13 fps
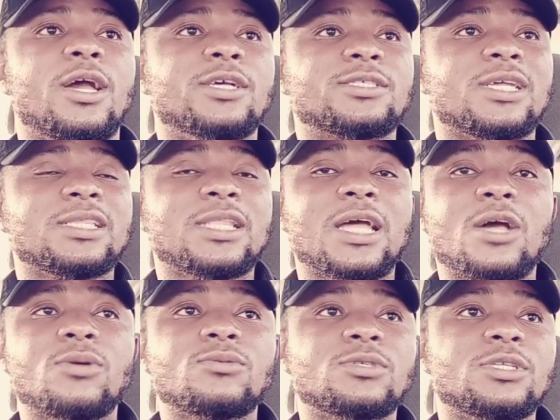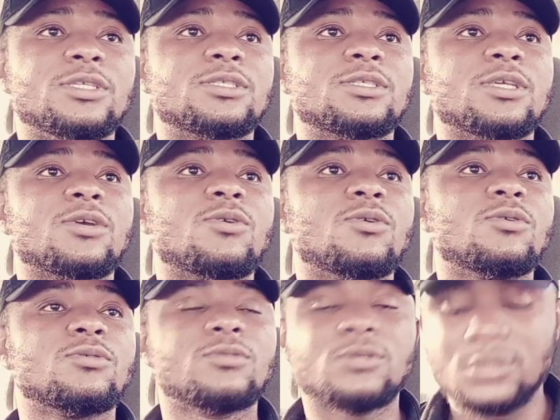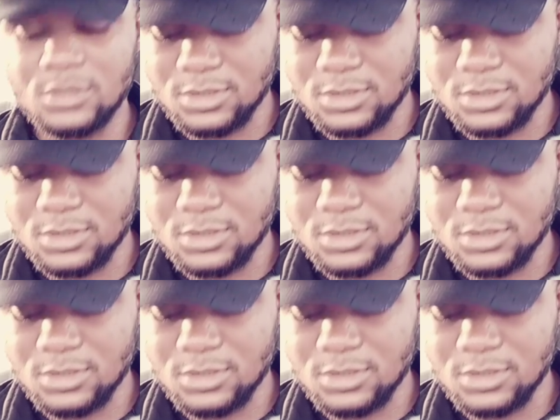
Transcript: has announced the second